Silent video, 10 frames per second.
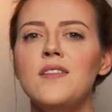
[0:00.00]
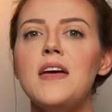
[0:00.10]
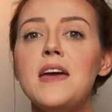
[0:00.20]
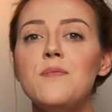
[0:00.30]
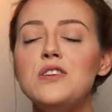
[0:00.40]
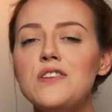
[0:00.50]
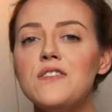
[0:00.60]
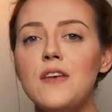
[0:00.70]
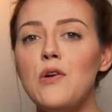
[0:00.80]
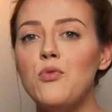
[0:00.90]
the image
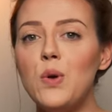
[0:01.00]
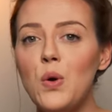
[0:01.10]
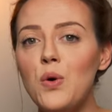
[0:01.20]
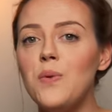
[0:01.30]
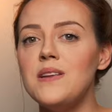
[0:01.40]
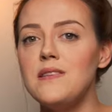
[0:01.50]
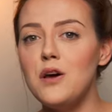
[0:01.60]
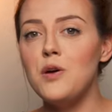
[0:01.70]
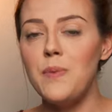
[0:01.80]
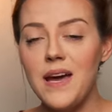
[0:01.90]
itself will always
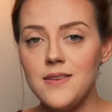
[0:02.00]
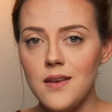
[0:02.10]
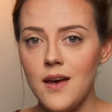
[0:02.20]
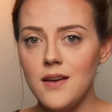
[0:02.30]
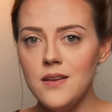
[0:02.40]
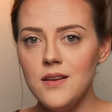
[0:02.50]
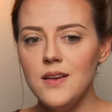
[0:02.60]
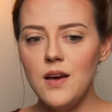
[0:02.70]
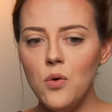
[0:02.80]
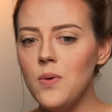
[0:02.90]
look better.
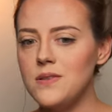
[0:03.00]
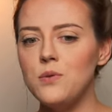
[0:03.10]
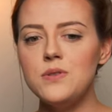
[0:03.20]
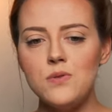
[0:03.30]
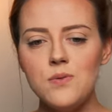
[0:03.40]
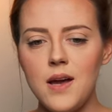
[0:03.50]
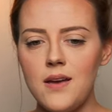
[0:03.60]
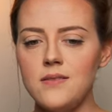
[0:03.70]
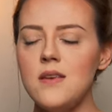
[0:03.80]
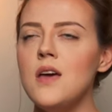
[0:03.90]
Always, always,
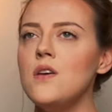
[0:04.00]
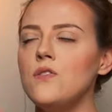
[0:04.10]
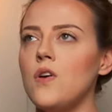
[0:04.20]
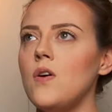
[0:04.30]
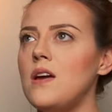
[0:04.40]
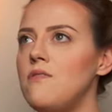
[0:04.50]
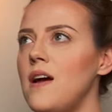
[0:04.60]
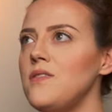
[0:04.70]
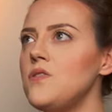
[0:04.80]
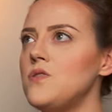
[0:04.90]
always. So
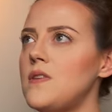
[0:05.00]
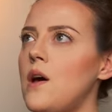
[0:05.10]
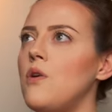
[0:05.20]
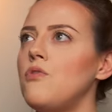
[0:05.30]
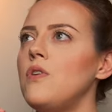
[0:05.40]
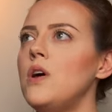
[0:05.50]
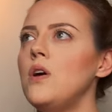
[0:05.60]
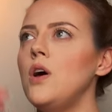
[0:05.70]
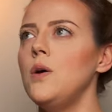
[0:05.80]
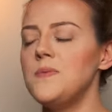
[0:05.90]
advance yourself,
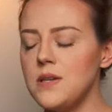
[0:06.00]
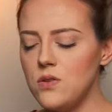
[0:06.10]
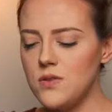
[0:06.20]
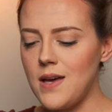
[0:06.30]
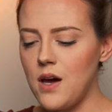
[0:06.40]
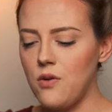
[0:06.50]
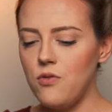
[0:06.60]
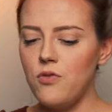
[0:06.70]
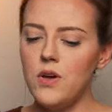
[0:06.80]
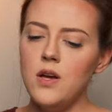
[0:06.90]
upskill
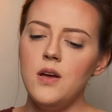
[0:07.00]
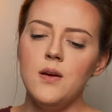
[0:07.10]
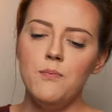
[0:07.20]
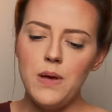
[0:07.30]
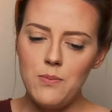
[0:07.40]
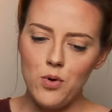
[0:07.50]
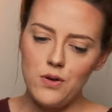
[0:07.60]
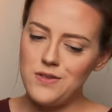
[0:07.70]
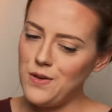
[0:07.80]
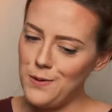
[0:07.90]
yourself, be
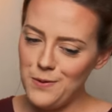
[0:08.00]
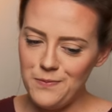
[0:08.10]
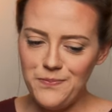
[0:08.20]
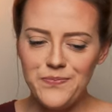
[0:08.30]
brutal,